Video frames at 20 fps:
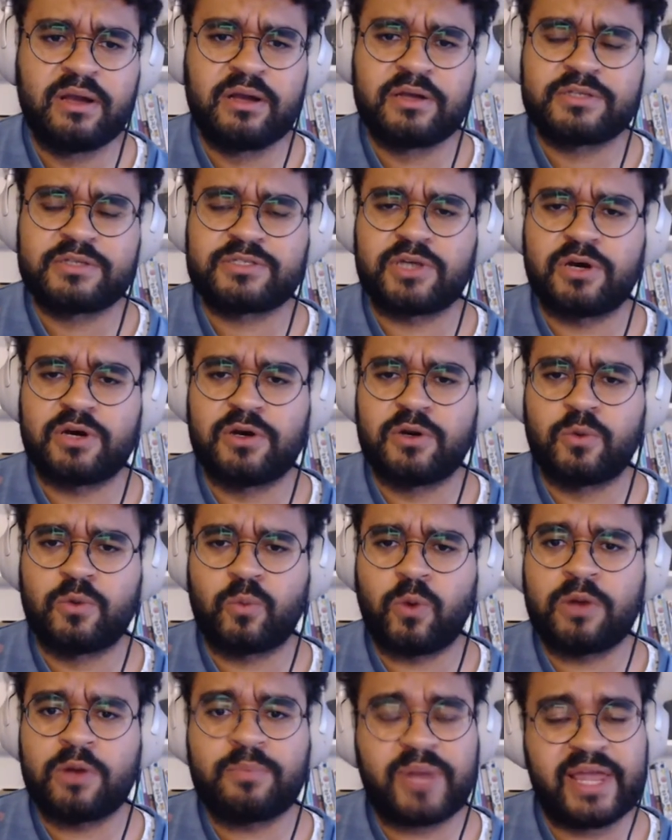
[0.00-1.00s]
So,
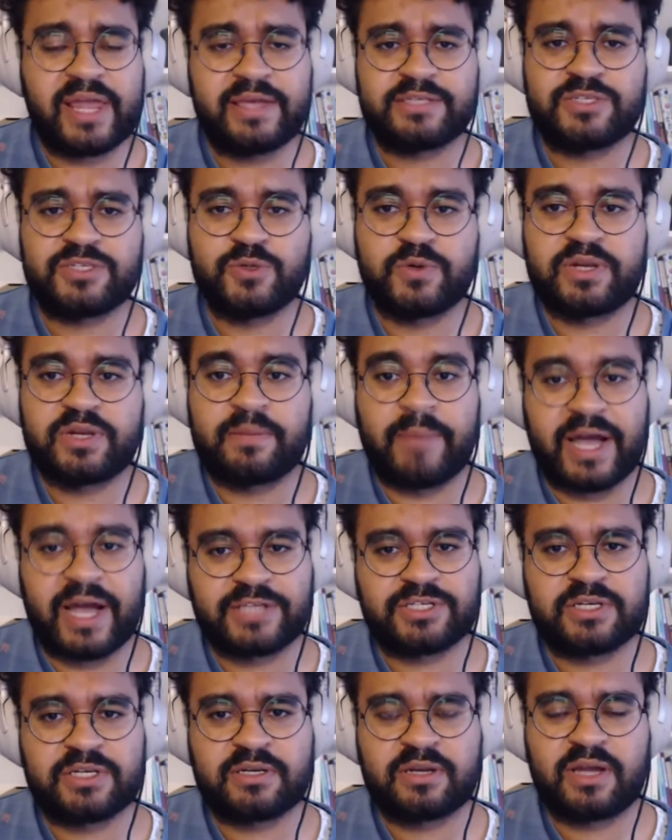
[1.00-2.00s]
one place you would
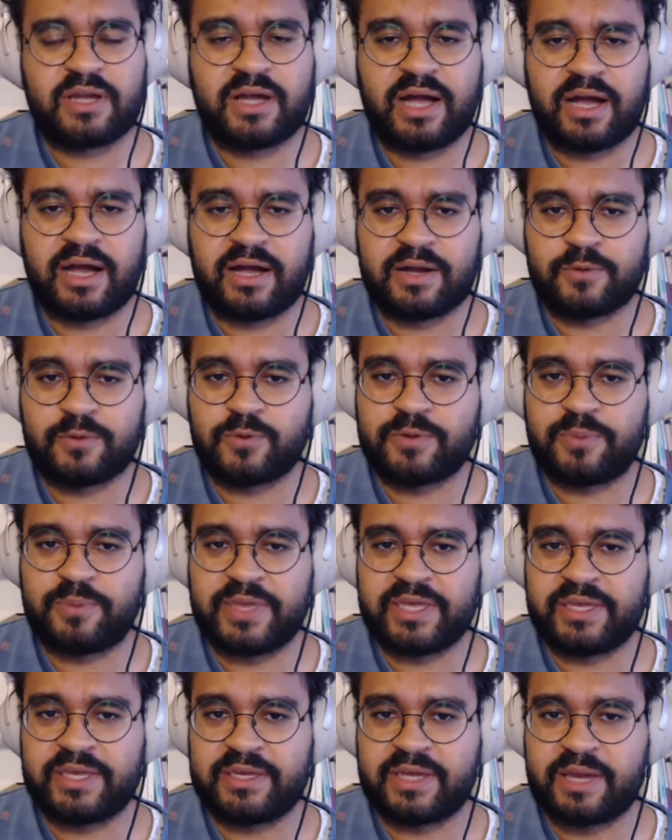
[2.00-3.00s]
imagine uh, would
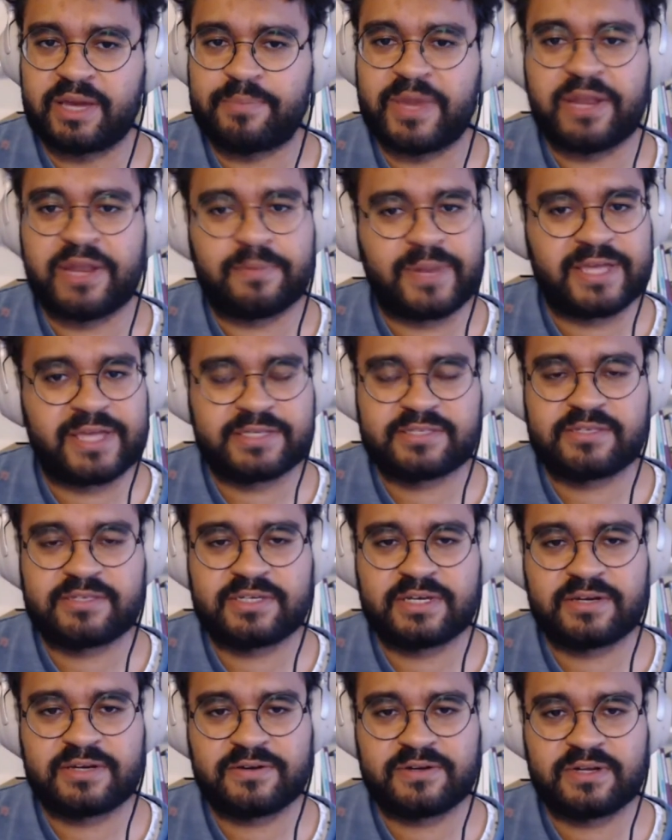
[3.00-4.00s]
be a better place
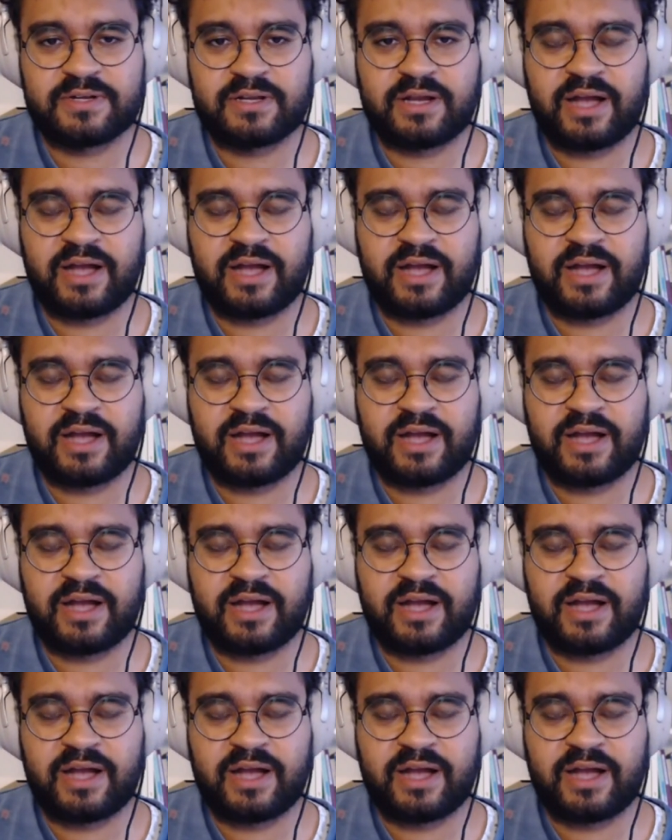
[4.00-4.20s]
to